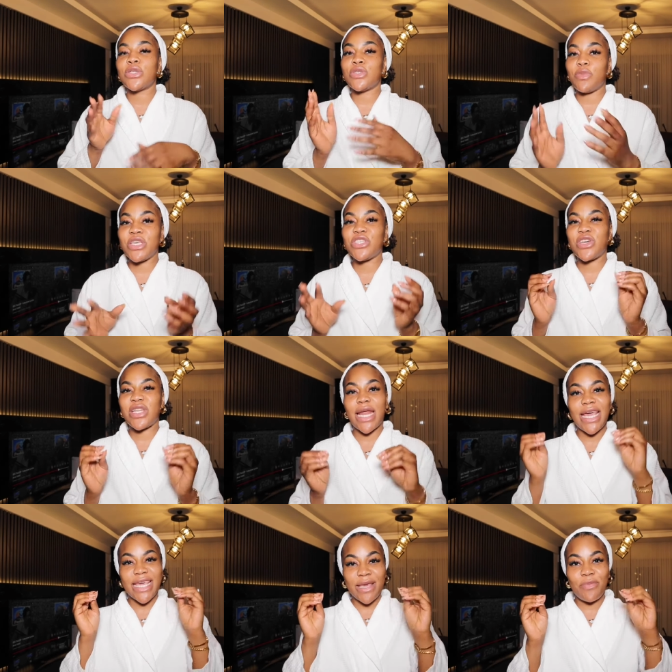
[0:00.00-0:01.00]
to make sure that
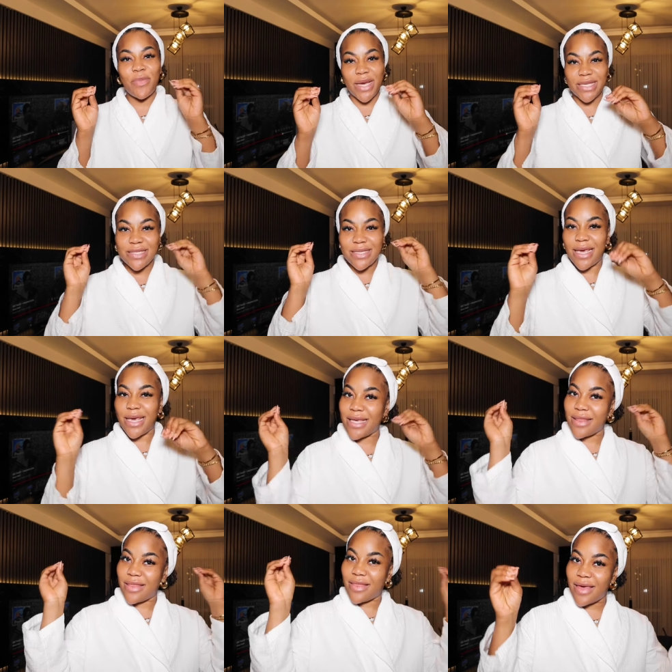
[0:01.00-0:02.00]
I keep my
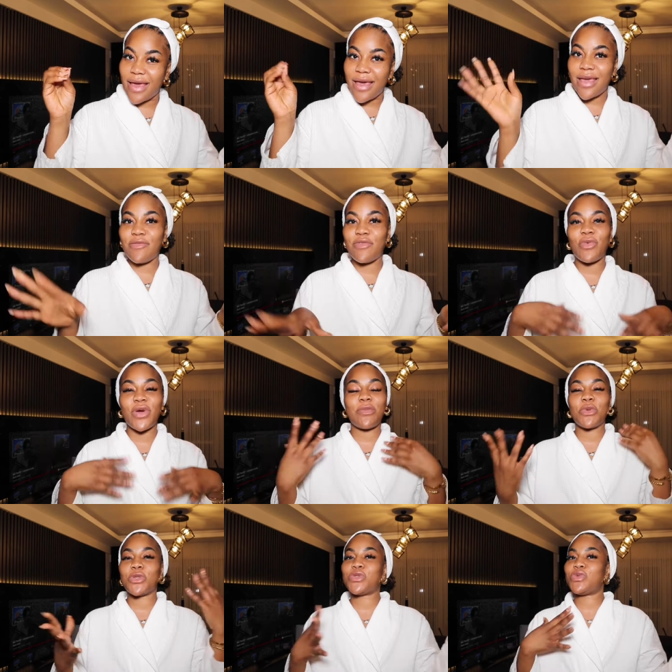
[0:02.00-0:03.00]
skin there even when
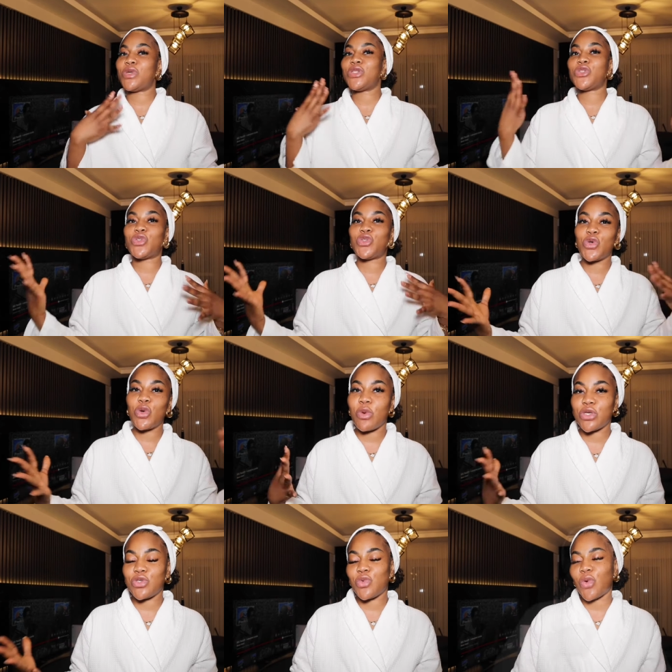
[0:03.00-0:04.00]
I'm not doing too
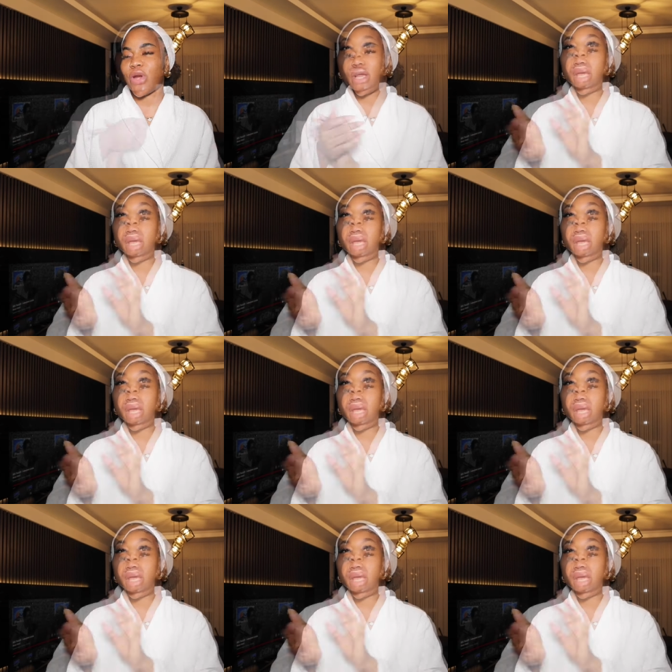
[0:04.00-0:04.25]
much work.